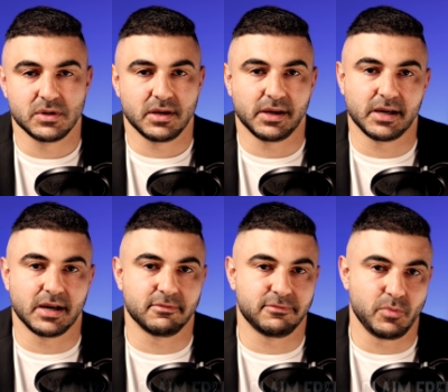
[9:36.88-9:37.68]

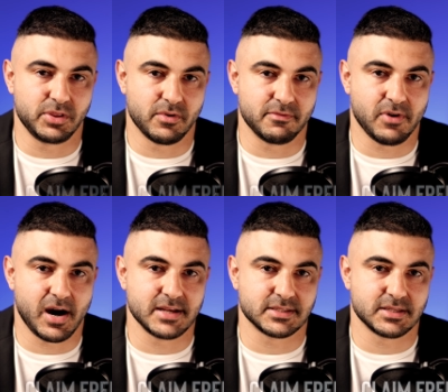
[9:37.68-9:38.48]
with your
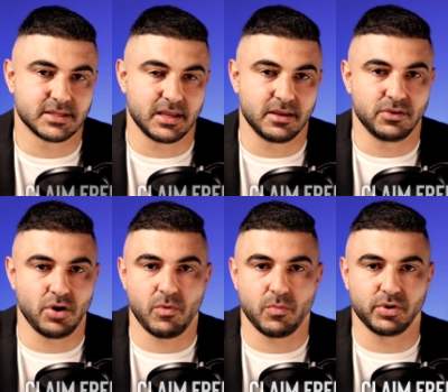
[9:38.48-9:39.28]
advisor. So no
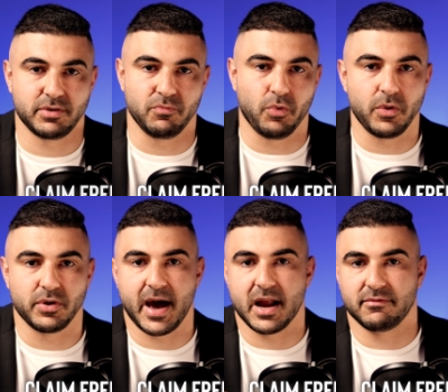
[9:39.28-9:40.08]
one would roll you
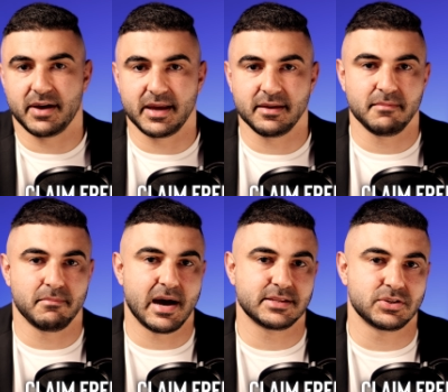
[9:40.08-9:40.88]
out of a
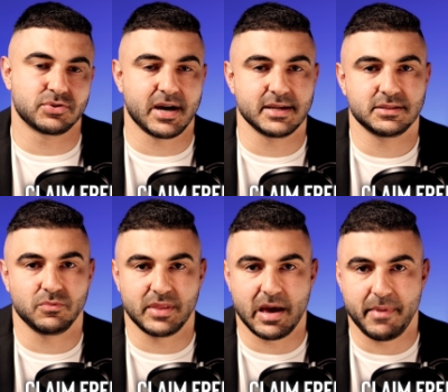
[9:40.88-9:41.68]
master trust
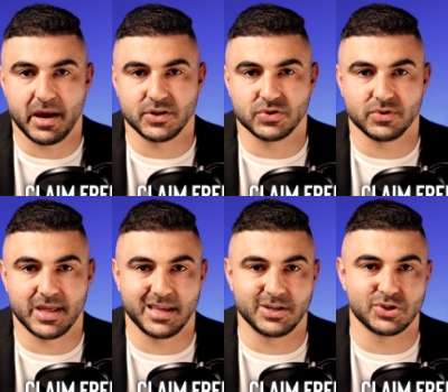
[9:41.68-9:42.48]
without making sure that the
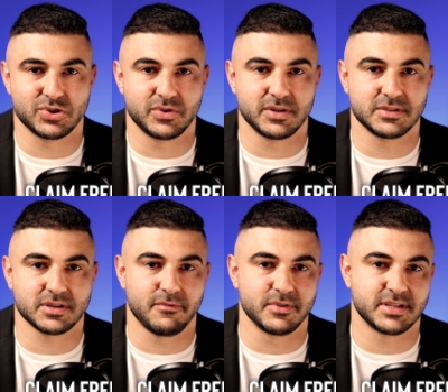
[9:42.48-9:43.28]
insurance
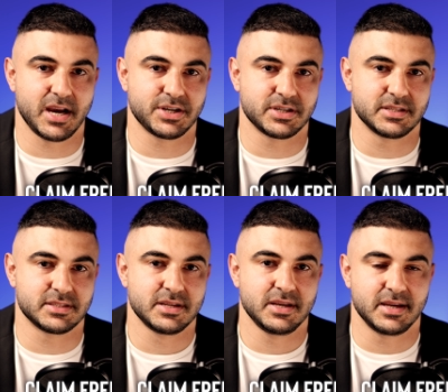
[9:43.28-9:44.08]
conversation
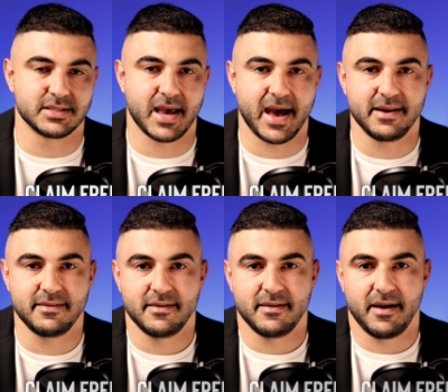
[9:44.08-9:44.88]
superannuation is had,
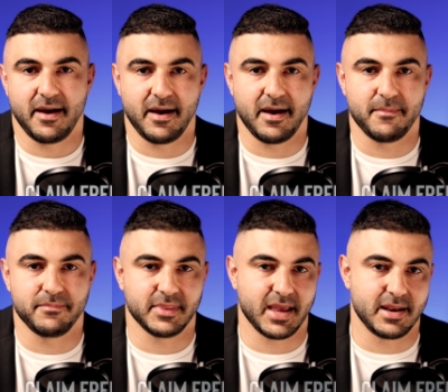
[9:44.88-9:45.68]

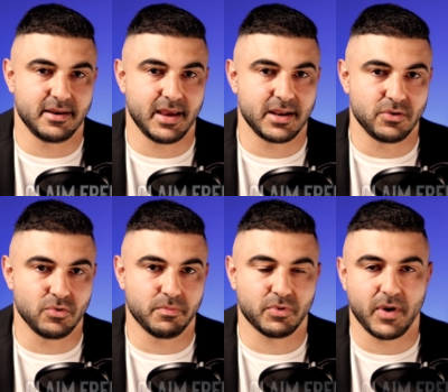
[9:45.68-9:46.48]
and you're
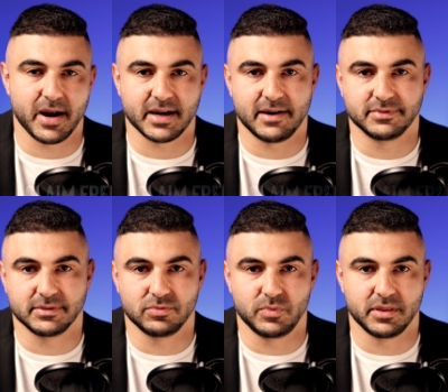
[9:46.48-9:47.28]
quite comfortable
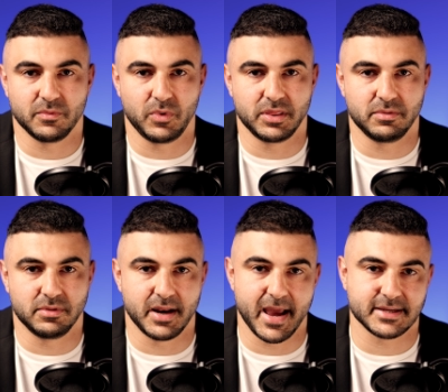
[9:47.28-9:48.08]
with the
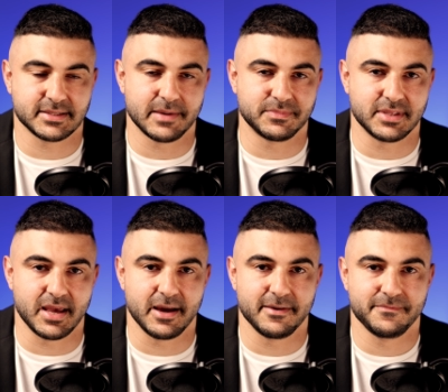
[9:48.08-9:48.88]
next steps there.